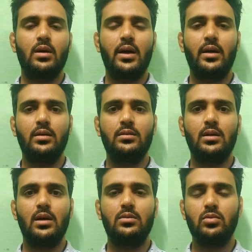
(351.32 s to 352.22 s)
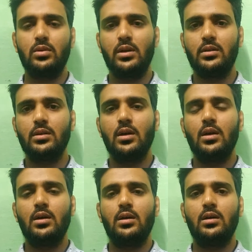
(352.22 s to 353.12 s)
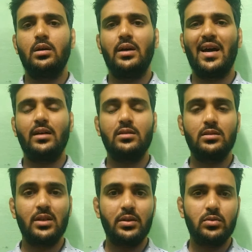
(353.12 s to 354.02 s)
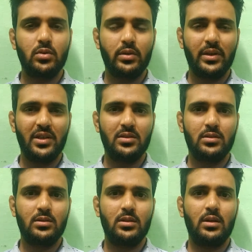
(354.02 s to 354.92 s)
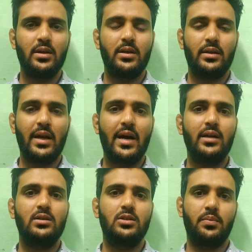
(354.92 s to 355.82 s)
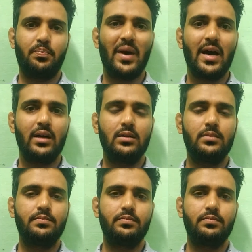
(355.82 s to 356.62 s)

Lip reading: And also learned access control list, NAT, PAD,